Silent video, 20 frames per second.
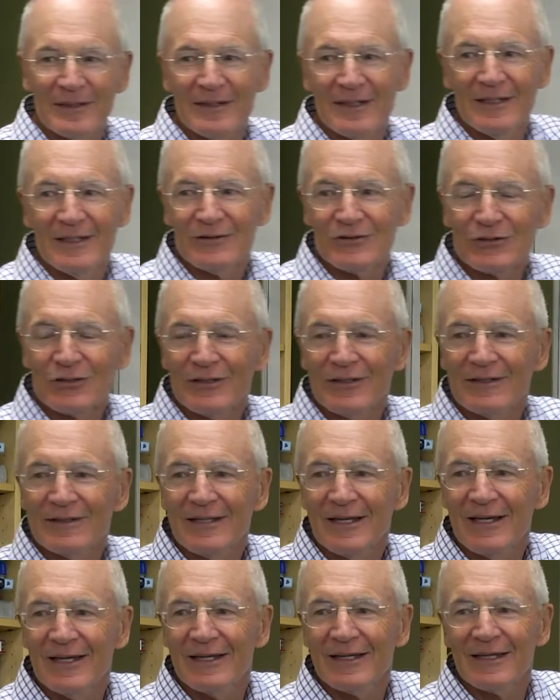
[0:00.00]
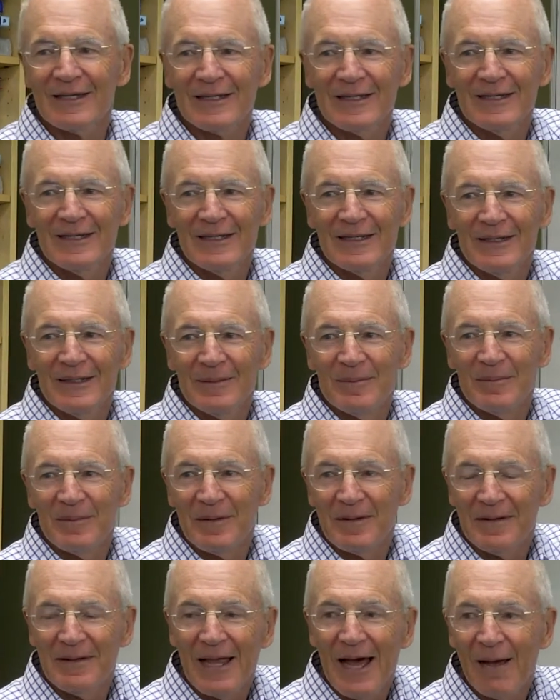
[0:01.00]
But it's going to take
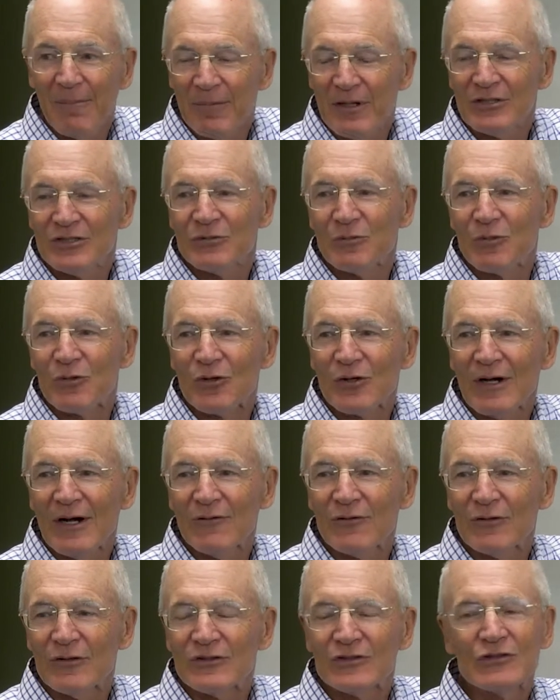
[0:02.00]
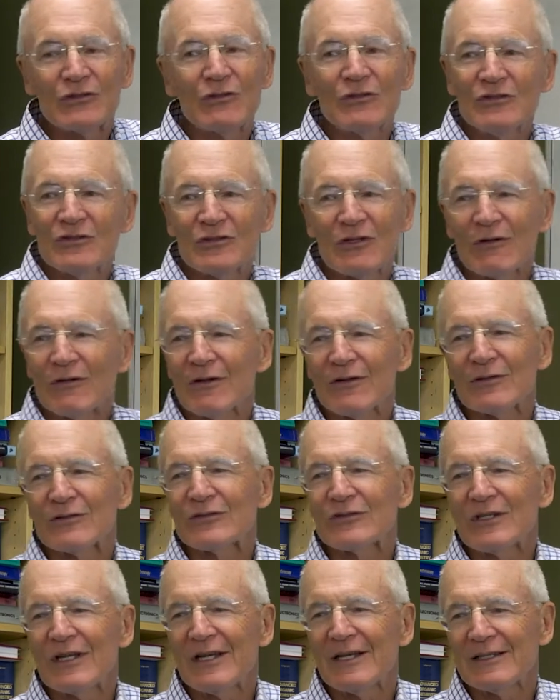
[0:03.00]
that much more effort. Students
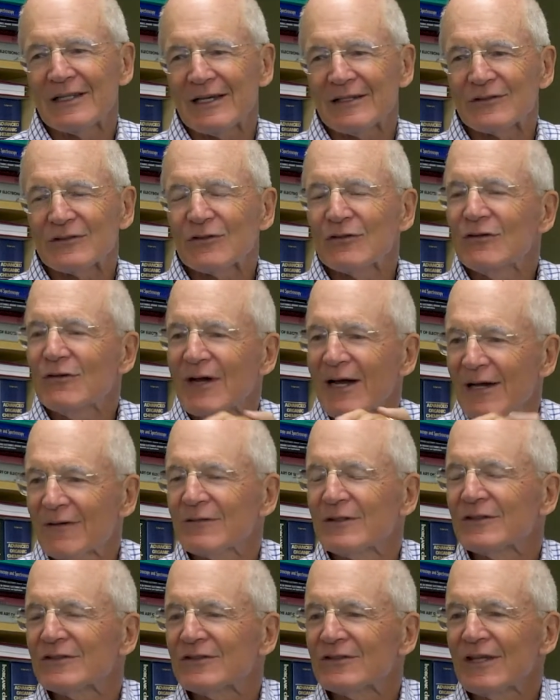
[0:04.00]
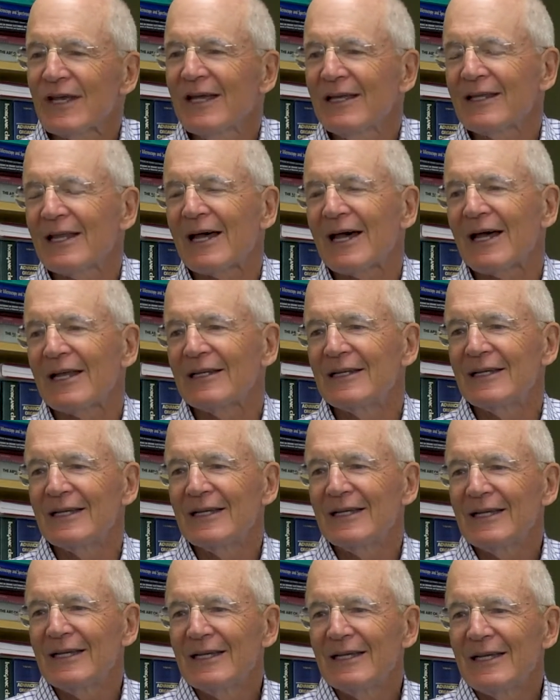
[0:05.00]
don't understand that. So you have to say
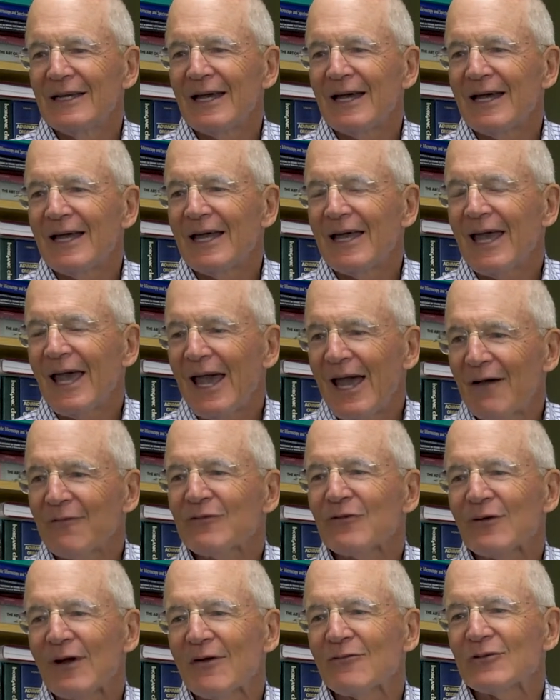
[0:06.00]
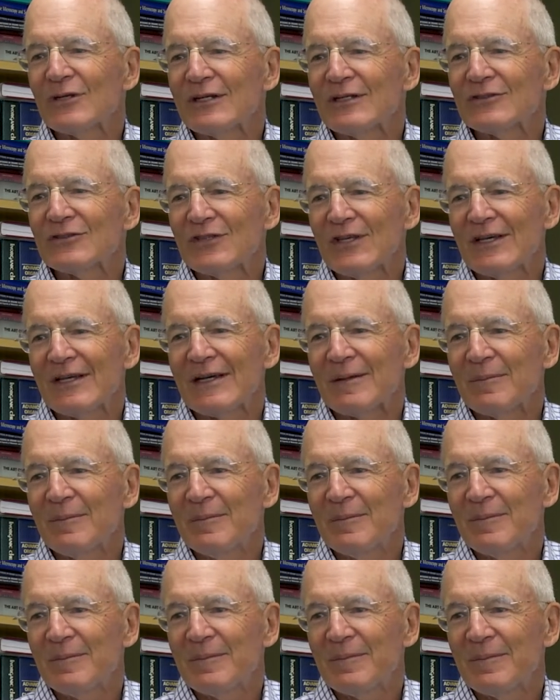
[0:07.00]
that after every
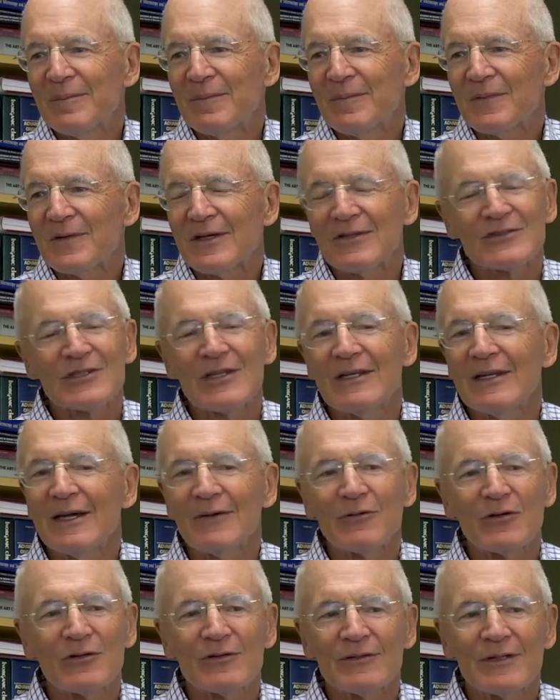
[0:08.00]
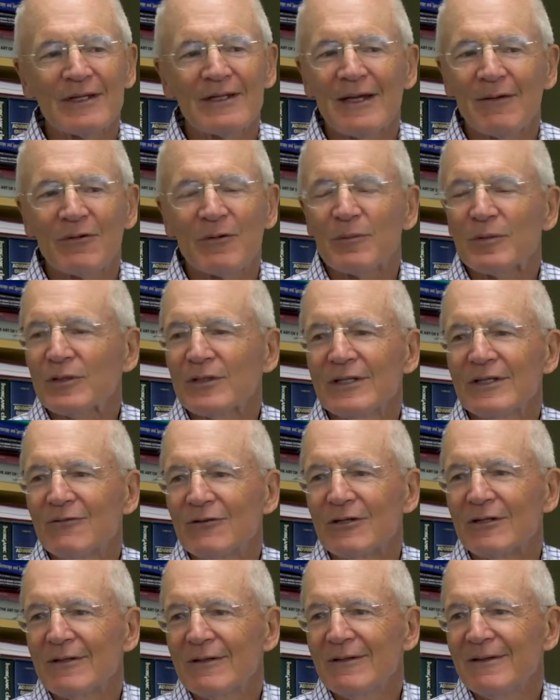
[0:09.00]
exam because they never
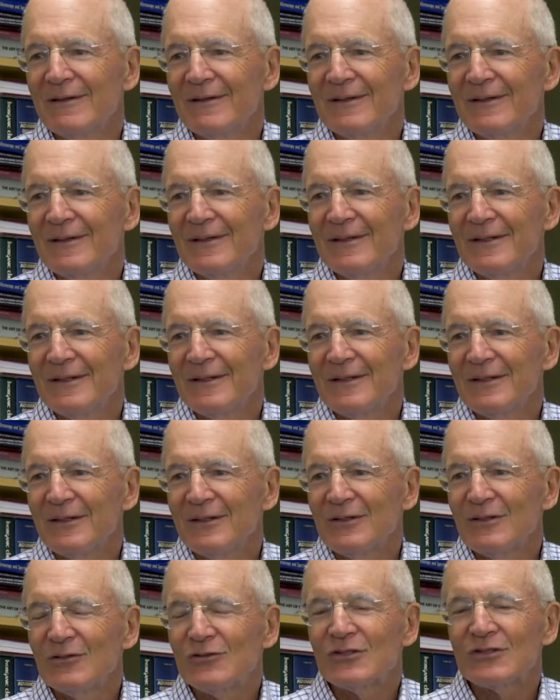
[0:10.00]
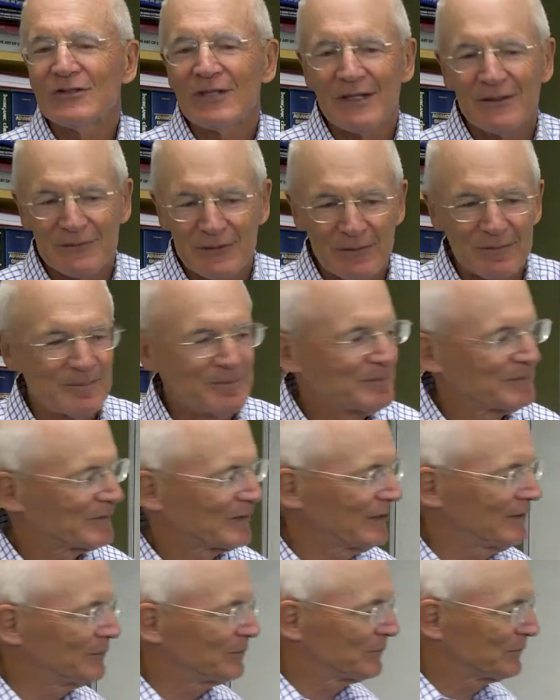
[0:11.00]
believe it. You just have to
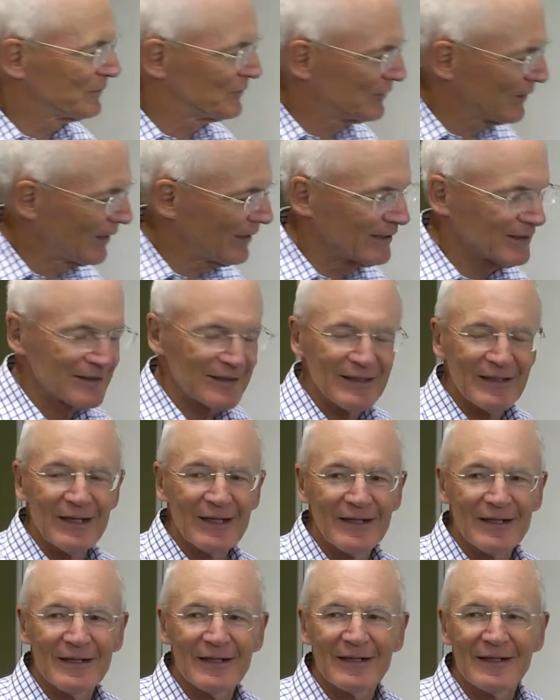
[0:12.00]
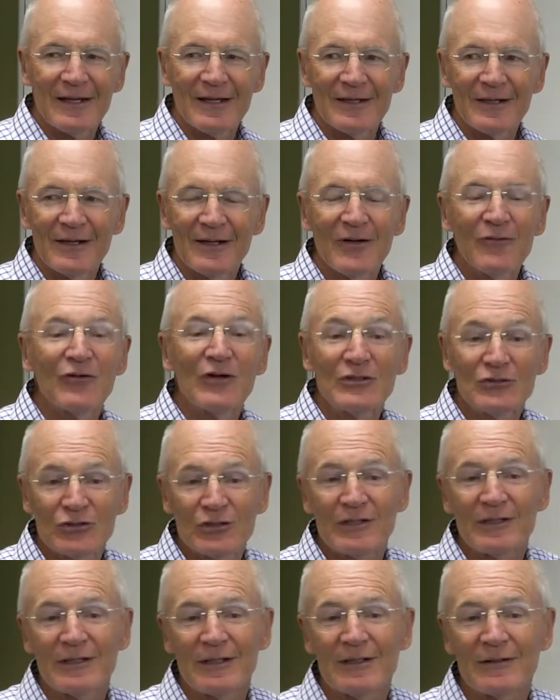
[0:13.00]
keep saying it again and again. And
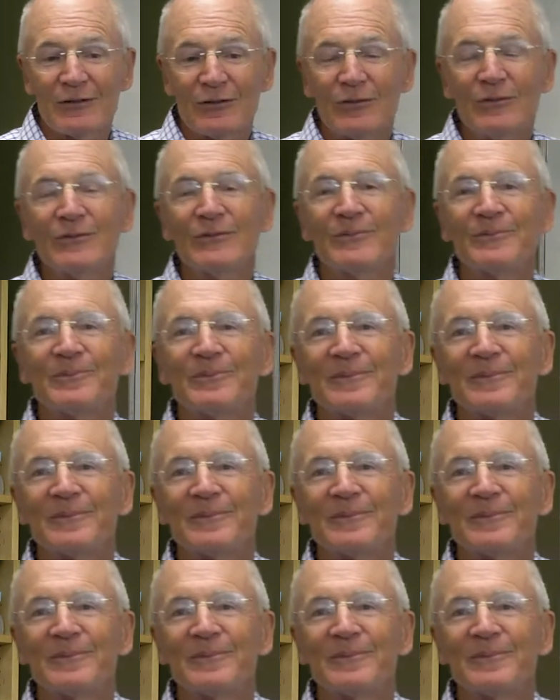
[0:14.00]
eventually they do.